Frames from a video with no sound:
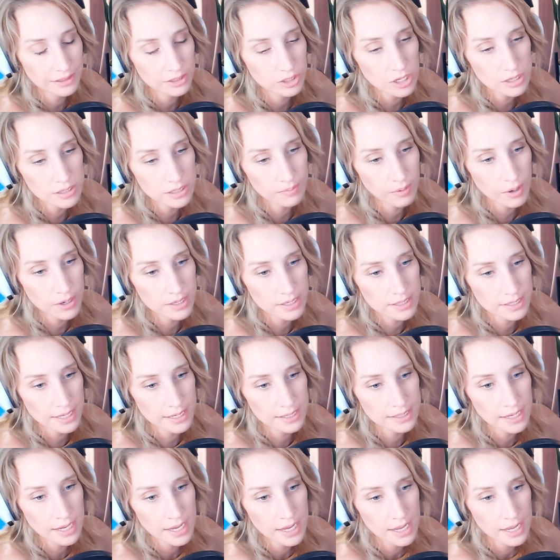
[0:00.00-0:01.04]
Toaster Poster
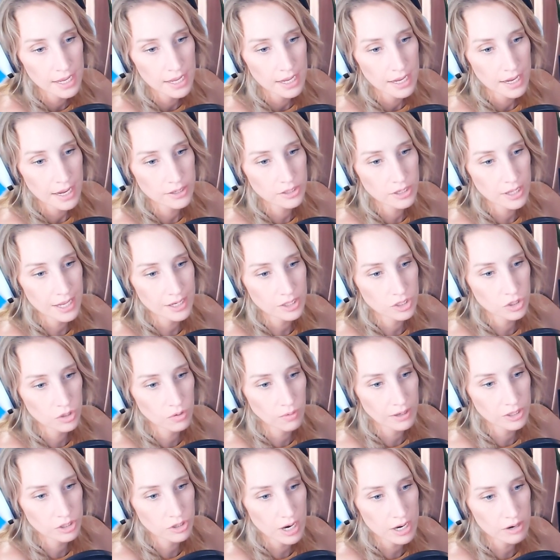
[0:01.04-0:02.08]
says, I do that too.
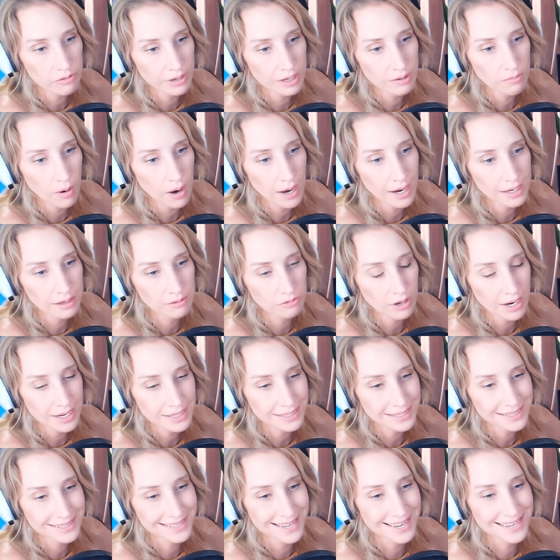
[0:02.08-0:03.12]
I try to rewrite
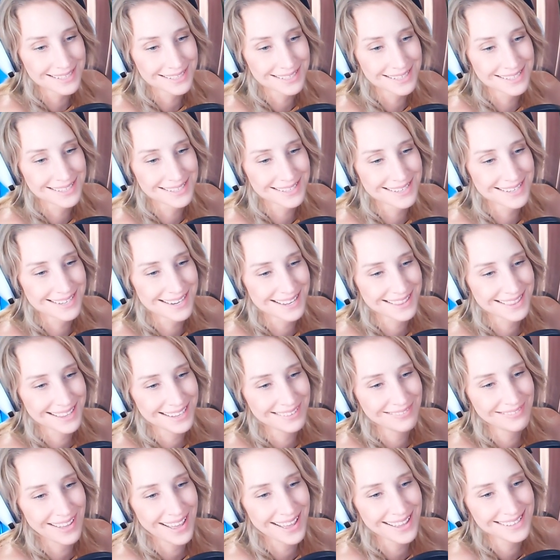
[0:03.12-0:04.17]
a sentence and
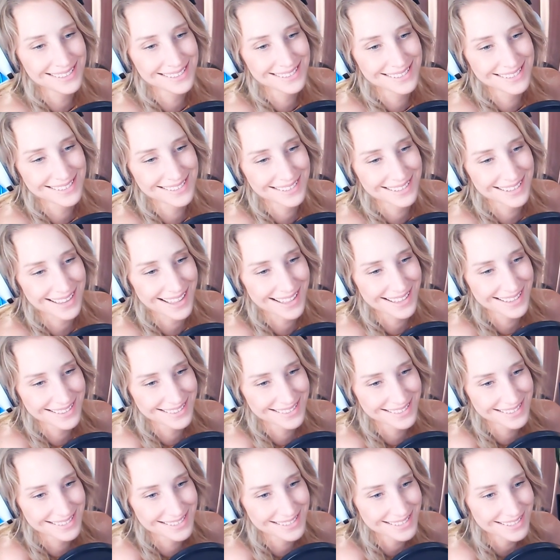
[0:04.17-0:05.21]
nothing makes
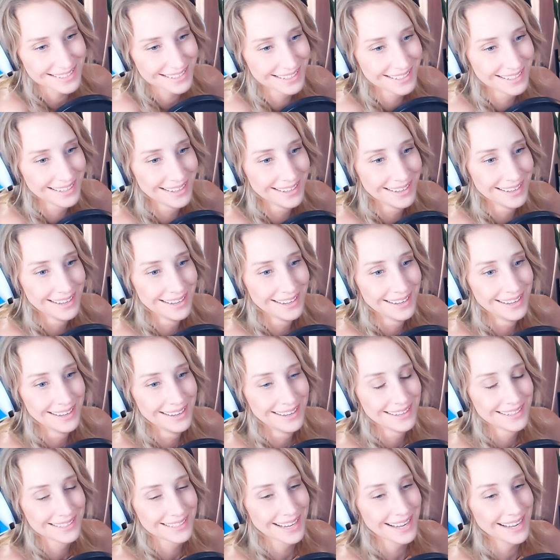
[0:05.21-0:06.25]
sense.
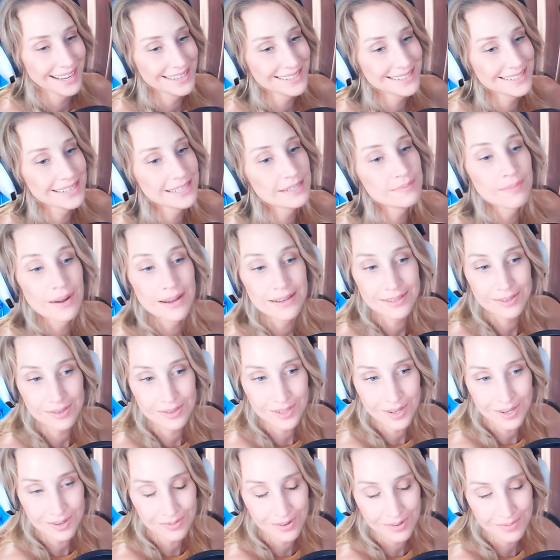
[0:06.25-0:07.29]
Guy says, muscles
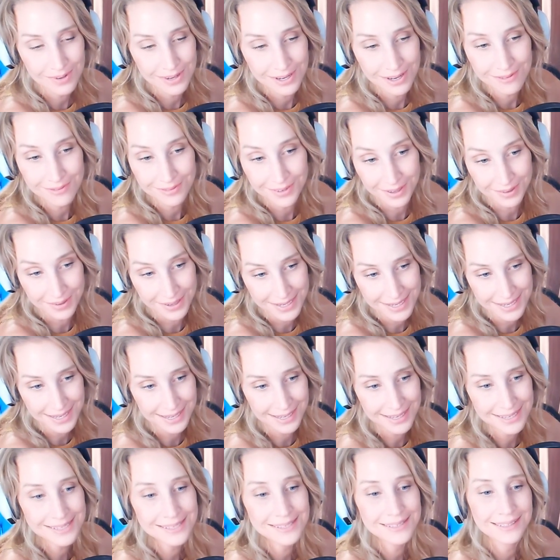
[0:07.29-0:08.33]
on women are very
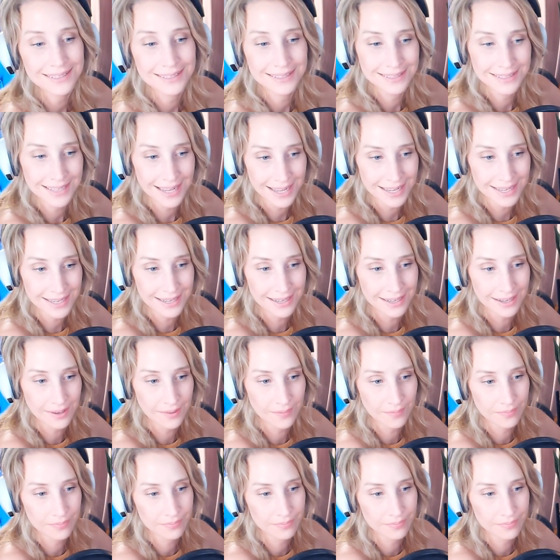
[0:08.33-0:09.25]
nice. Yeah.